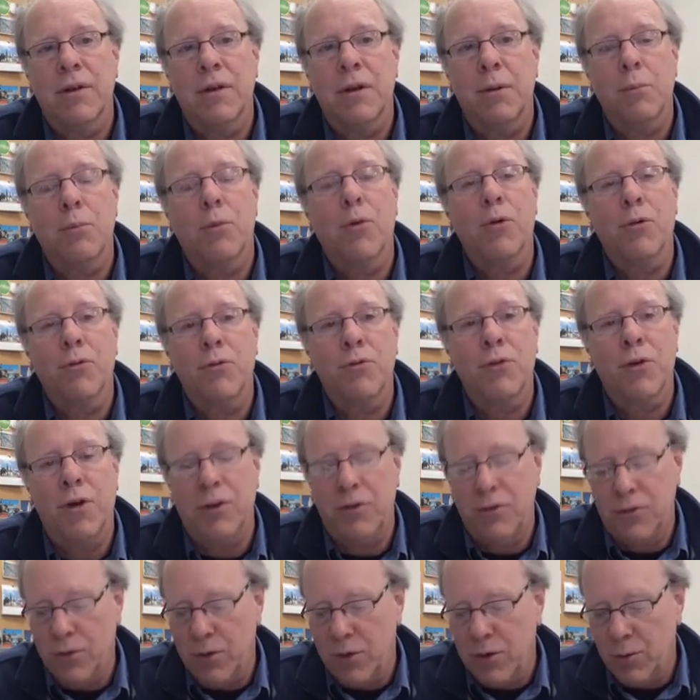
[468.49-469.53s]
important
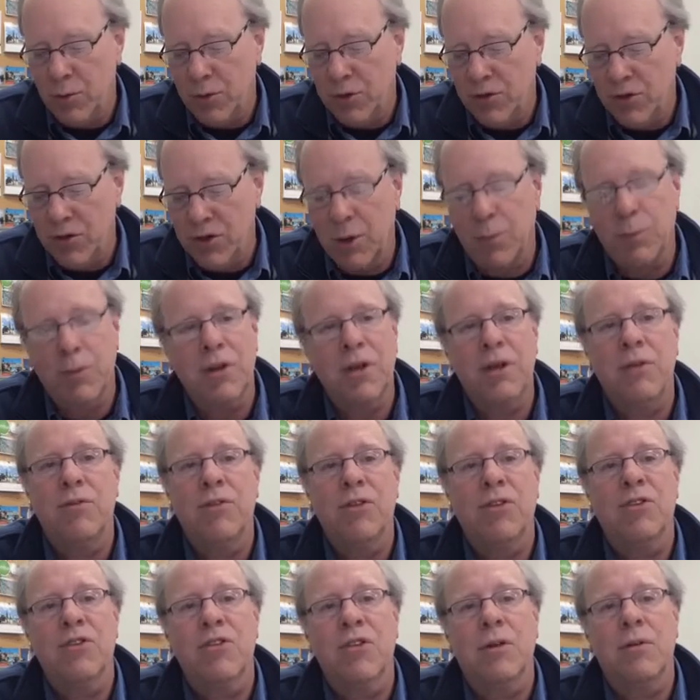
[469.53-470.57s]
phrase for her, which is, I believe
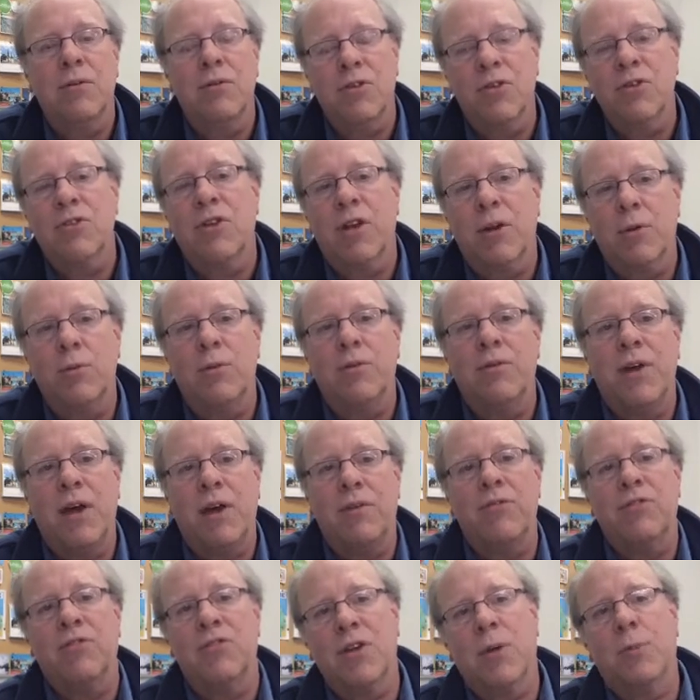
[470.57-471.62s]
just like we
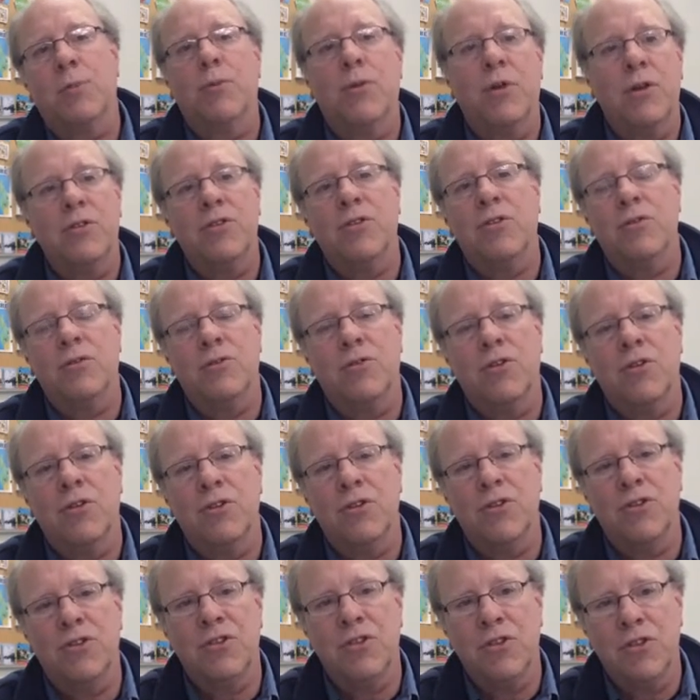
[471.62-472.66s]
have the separation of
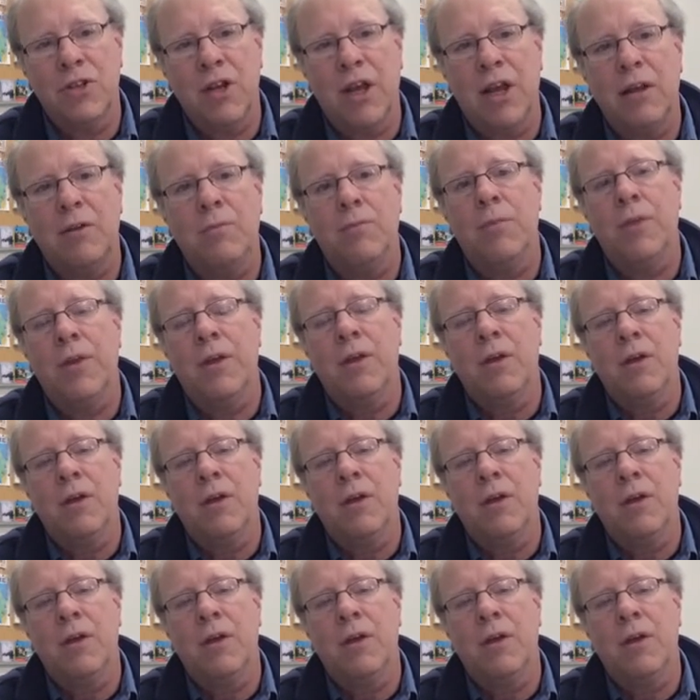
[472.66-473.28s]
church and state,